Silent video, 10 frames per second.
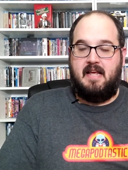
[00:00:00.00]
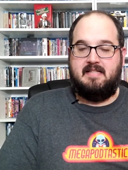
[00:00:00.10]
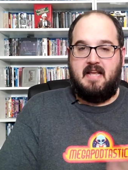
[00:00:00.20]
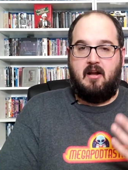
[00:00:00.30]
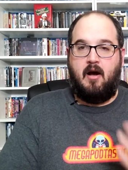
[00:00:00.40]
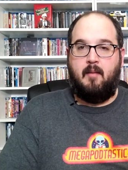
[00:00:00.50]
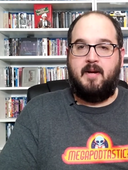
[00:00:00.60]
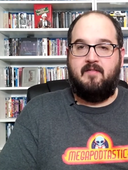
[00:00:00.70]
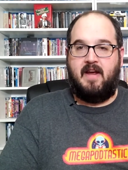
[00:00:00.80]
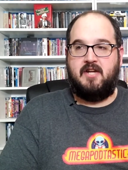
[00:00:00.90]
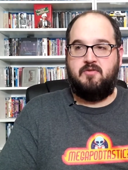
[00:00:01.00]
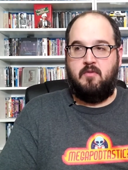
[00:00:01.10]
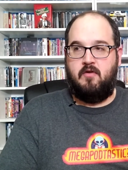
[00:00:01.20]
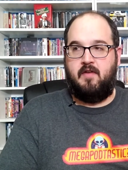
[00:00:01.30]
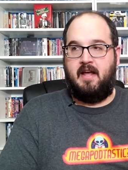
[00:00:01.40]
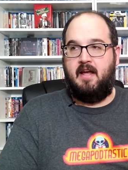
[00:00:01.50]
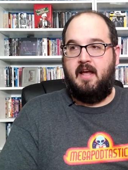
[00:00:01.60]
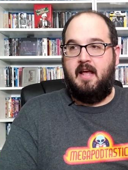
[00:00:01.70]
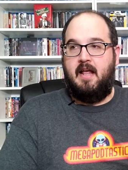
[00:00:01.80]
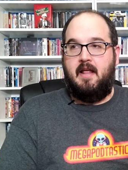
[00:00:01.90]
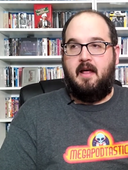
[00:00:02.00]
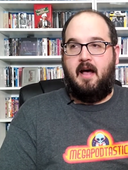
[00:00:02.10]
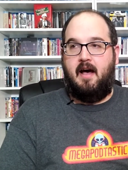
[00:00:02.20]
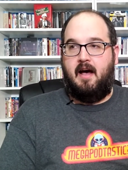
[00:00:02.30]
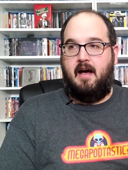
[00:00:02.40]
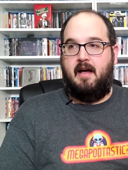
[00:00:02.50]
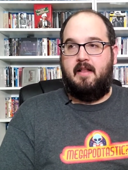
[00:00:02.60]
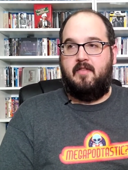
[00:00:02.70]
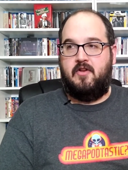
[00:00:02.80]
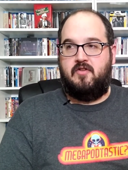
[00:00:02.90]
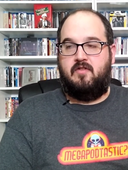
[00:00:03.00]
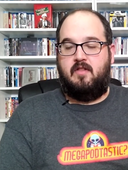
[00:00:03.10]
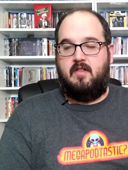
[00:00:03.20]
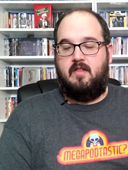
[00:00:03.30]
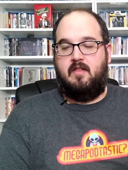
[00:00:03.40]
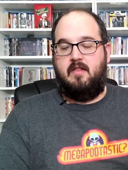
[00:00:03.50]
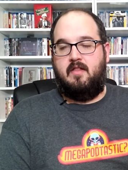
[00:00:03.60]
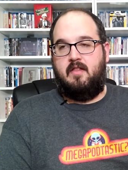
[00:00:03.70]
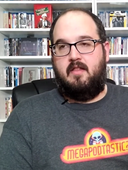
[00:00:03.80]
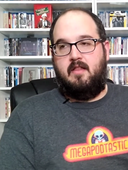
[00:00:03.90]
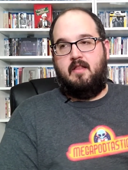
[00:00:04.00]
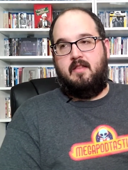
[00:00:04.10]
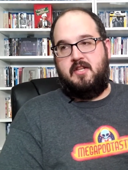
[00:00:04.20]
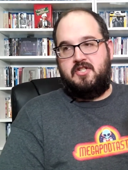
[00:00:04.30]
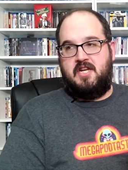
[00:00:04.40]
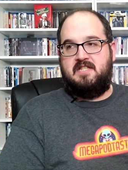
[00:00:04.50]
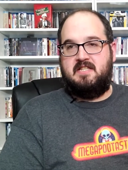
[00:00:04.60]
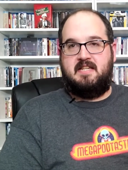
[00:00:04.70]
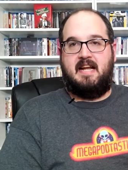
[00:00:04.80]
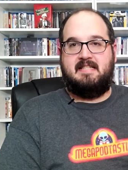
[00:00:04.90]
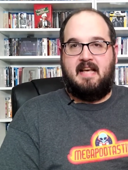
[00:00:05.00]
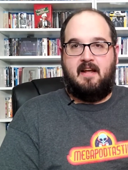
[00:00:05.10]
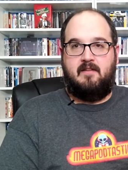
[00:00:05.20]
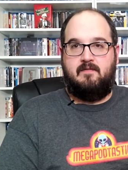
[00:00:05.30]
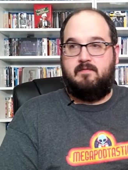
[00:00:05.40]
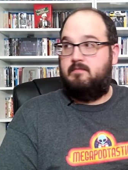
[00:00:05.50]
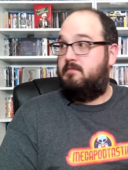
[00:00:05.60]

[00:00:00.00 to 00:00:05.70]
is a coming of age movie. Uh, the the Jesus gets out of